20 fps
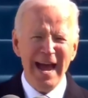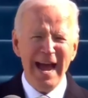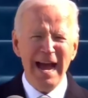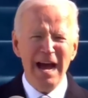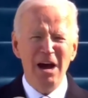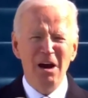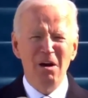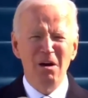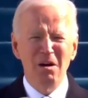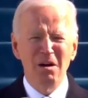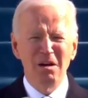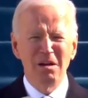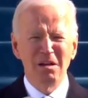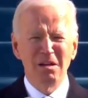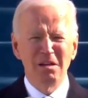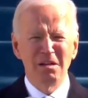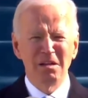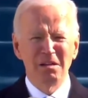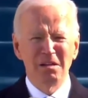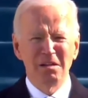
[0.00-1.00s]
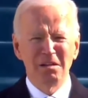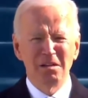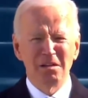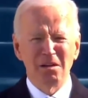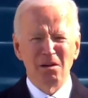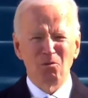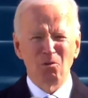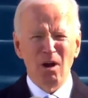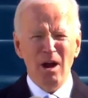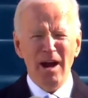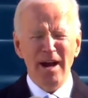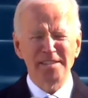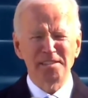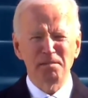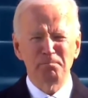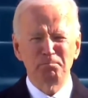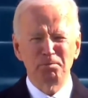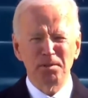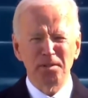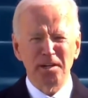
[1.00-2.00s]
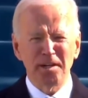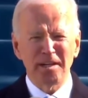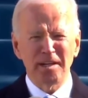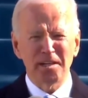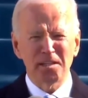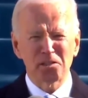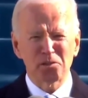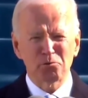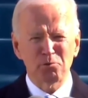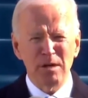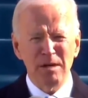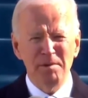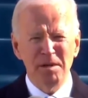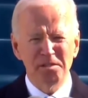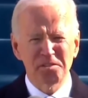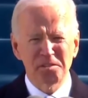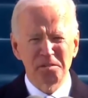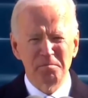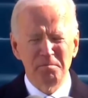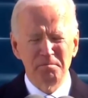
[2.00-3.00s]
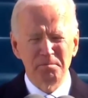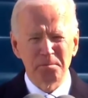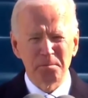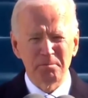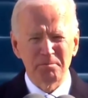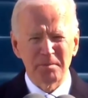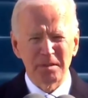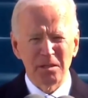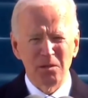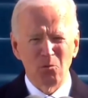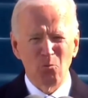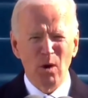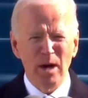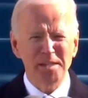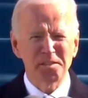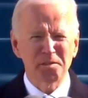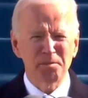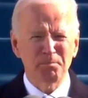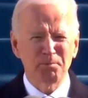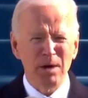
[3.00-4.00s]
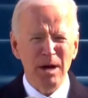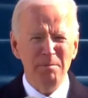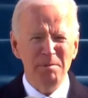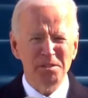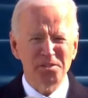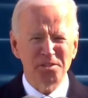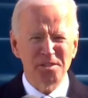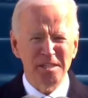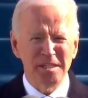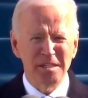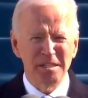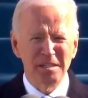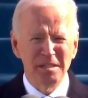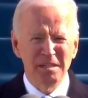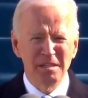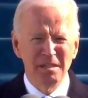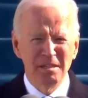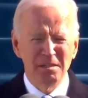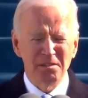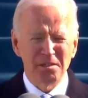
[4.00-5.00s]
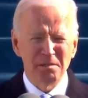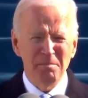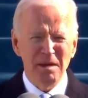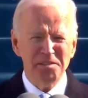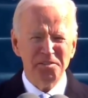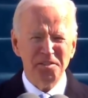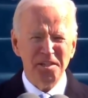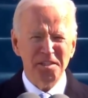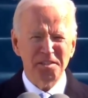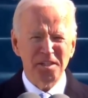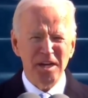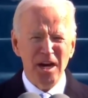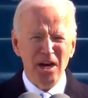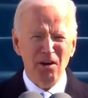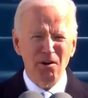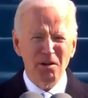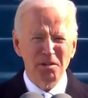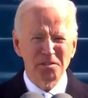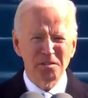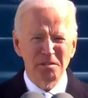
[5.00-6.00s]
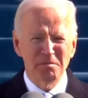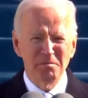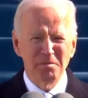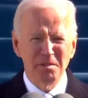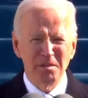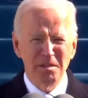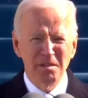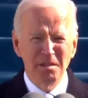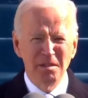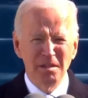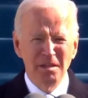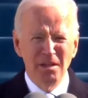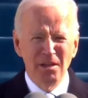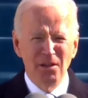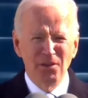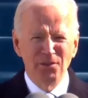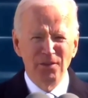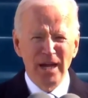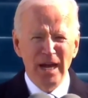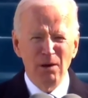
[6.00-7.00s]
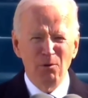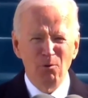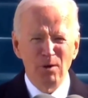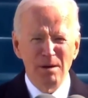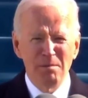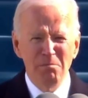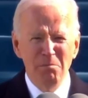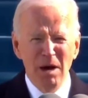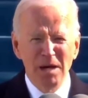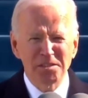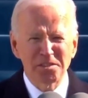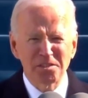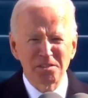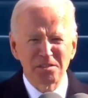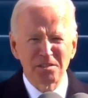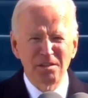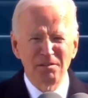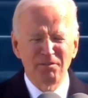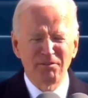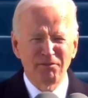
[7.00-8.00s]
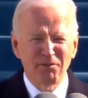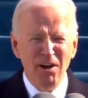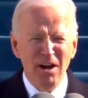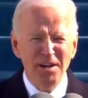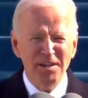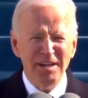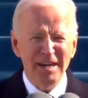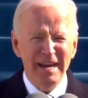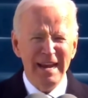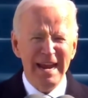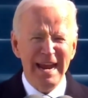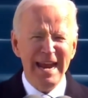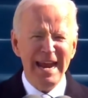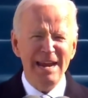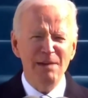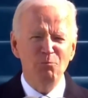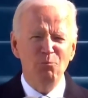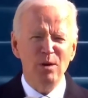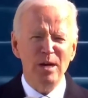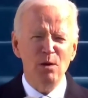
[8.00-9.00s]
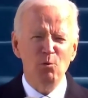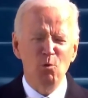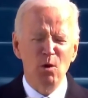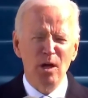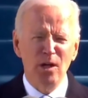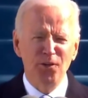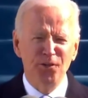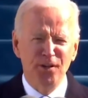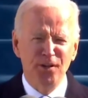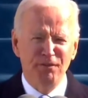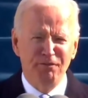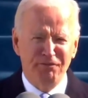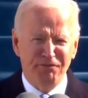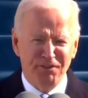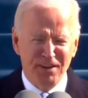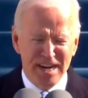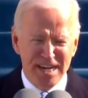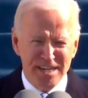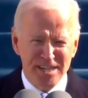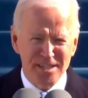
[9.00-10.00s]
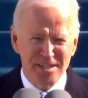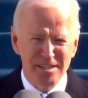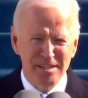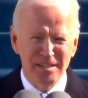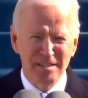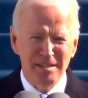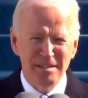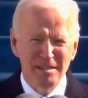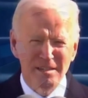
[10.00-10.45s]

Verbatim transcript: And now, a rise of political extremism, white supremacy, domestic terrorism that we must confront and we will defeat.